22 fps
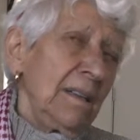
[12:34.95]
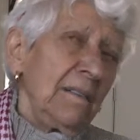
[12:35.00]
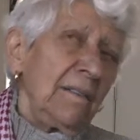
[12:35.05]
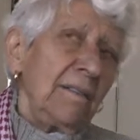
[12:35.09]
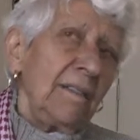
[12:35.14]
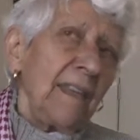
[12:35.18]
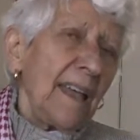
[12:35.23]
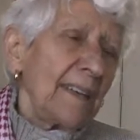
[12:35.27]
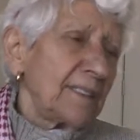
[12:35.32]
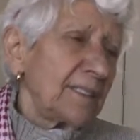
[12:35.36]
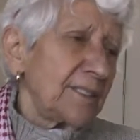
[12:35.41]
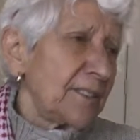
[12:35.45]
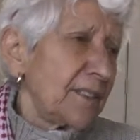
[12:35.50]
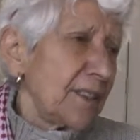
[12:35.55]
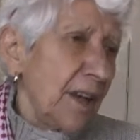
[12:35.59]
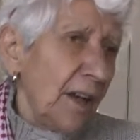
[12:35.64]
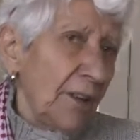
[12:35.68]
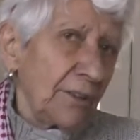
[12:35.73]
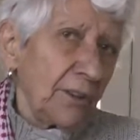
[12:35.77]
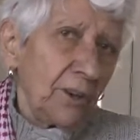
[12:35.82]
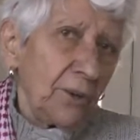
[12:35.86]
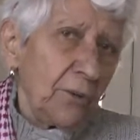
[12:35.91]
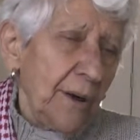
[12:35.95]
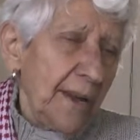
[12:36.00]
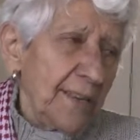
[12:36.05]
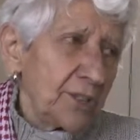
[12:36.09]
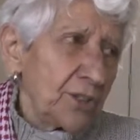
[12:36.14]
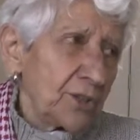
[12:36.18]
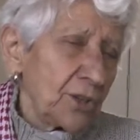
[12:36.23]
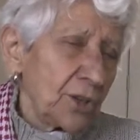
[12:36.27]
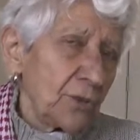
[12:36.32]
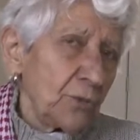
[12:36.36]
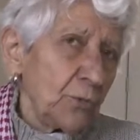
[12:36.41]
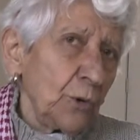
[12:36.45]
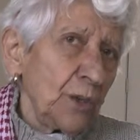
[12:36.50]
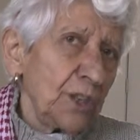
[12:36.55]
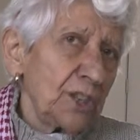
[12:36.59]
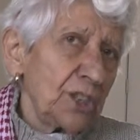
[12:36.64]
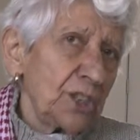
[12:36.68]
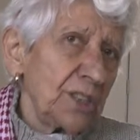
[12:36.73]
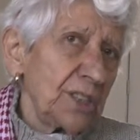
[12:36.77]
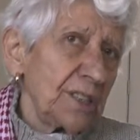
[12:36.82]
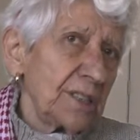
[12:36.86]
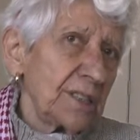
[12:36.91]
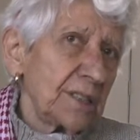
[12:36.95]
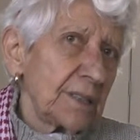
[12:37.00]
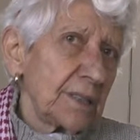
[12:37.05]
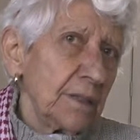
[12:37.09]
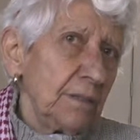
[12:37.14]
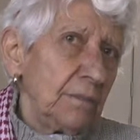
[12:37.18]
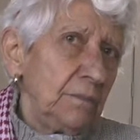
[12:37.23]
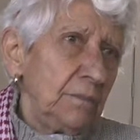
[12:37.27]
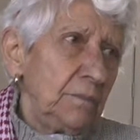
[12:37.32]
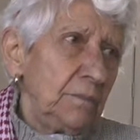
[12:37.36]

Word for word: That's the other question, which is